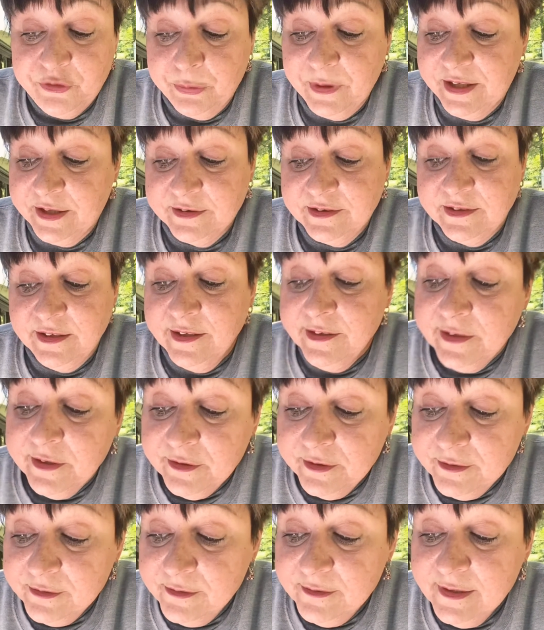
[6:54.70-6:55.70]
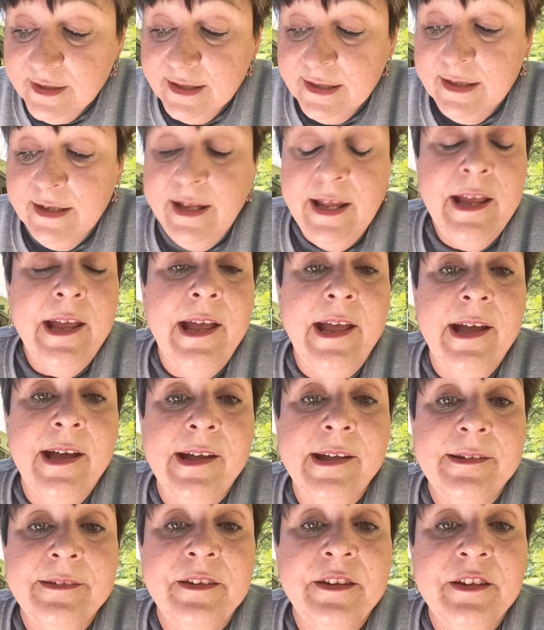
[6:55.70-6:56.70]
could do.
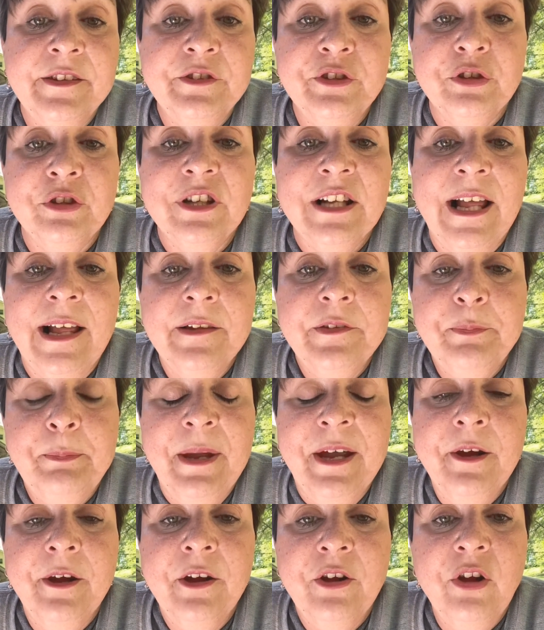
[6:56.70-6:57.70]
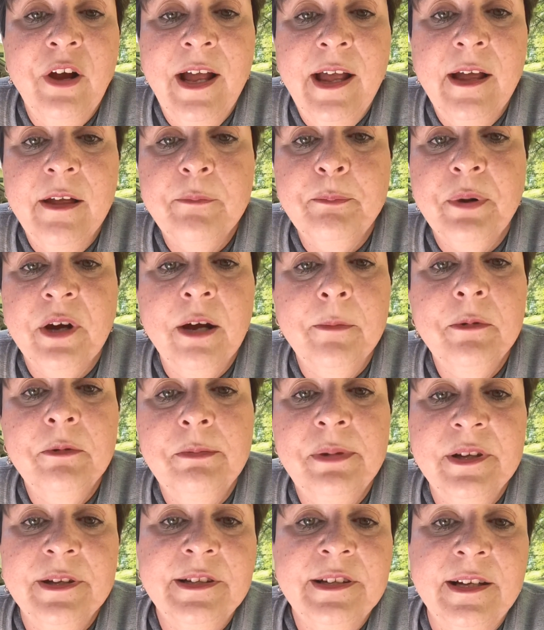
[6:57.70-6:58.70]
And then your last paragraph
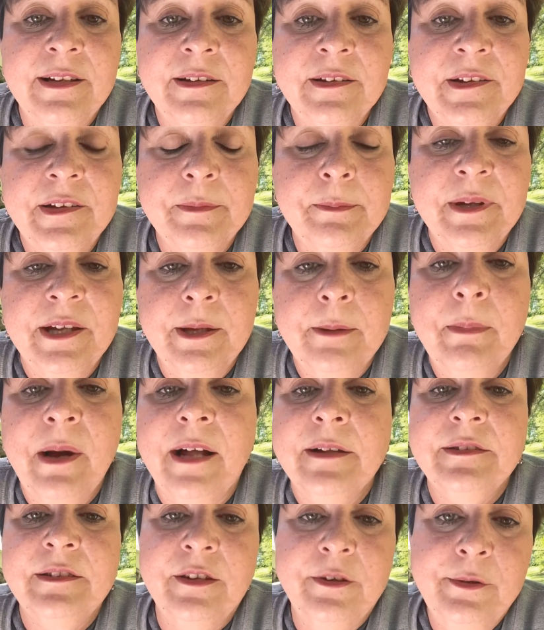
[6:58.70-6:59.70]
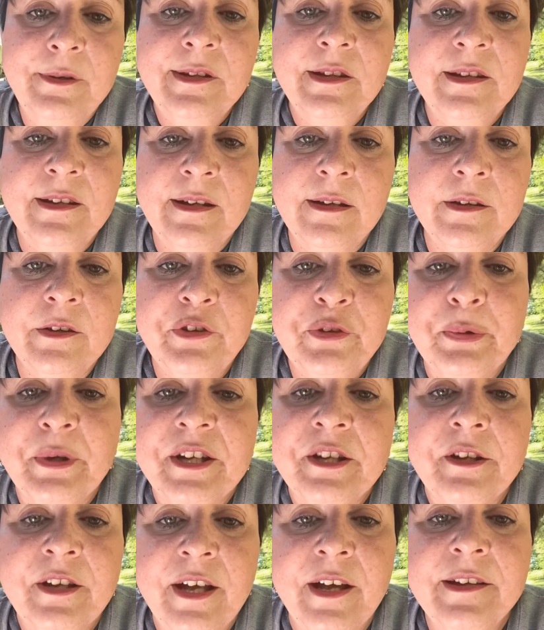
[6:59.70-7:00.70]
probably needs to be, by doing this, we
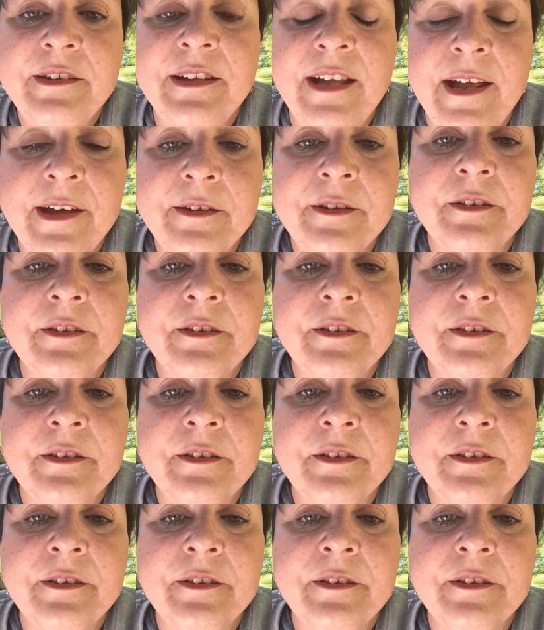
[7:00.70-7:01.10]
could cut down